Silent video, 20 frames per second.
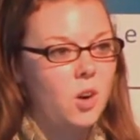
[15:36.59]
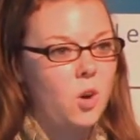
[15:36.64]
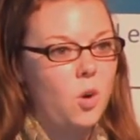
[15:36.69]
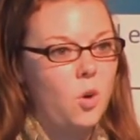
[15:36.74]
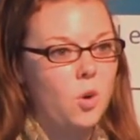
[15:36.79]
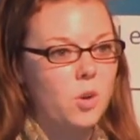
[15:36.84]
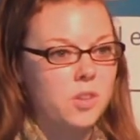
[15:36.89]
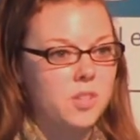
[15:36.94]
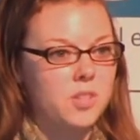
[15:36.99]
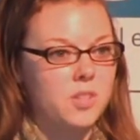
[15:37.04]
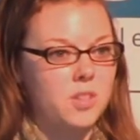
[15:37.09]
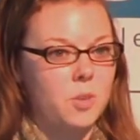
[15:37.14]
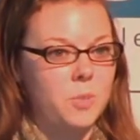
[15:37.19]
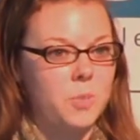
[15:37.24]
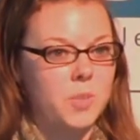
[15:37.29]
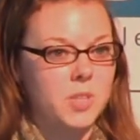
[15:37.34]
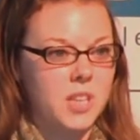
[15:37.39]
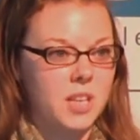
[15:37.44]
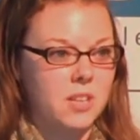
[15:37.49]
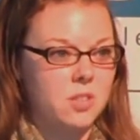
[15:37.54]
Or is there
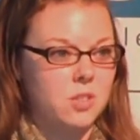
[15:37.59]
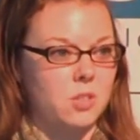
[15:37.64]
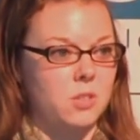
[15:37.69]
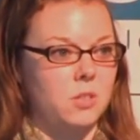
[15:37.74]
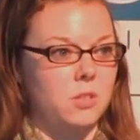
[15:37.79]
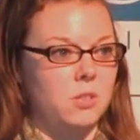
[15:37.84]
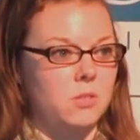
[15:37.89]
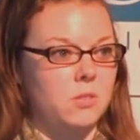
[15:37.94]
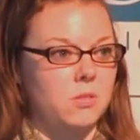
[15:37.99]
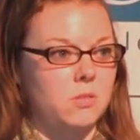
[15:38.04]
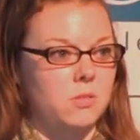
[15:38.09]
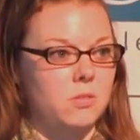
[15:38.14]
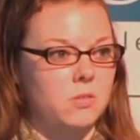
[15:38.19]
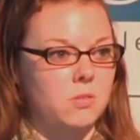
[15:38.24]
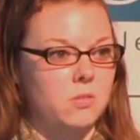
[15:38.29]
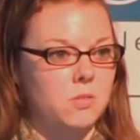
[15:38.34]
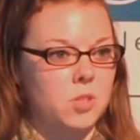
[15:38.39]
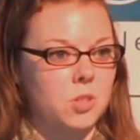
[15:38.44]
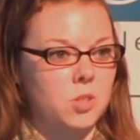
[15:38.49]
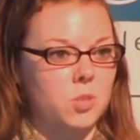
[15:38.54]
potential
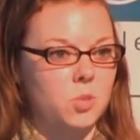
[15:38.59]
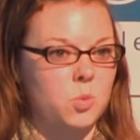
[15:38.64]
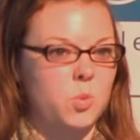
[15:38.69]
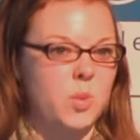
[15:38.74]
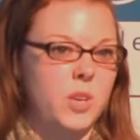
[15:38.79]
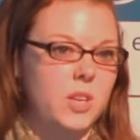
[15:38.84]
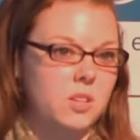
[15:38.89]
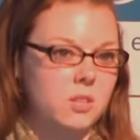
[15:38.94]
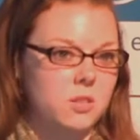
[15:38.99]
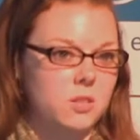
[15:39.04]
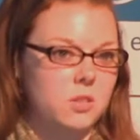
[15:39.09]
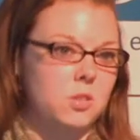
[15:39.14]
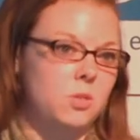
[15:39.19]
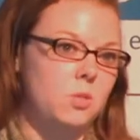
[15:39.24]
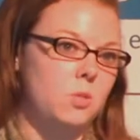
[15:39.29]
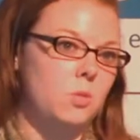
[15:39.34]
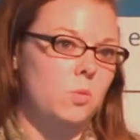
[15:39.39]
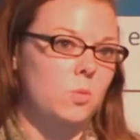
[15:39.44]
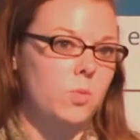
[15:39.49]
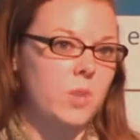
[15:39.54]
to
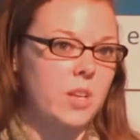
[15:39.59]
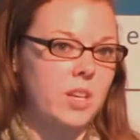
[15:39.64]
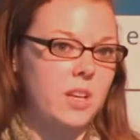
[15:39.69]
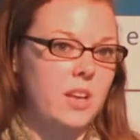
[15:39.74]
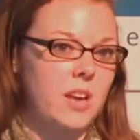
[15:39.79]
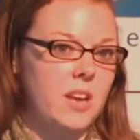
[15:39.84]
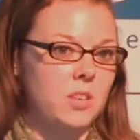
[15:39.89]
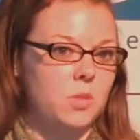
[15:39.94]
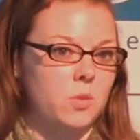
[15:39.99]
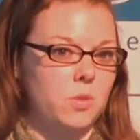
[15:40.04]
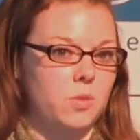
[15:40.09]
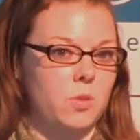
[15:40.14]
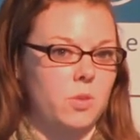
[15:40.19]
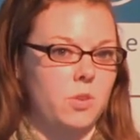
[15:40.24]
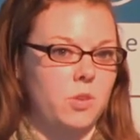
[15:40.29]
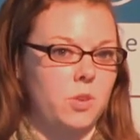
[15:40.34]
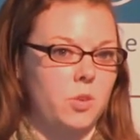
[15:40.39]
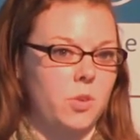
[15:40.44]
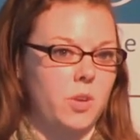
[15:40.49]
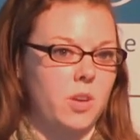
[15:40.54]
re-engage with
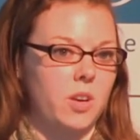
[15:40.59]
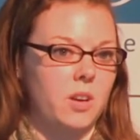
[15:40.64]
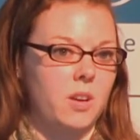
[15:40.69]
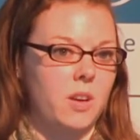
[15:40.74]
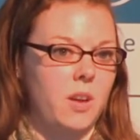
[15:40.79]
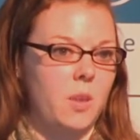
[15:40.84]
North Korea,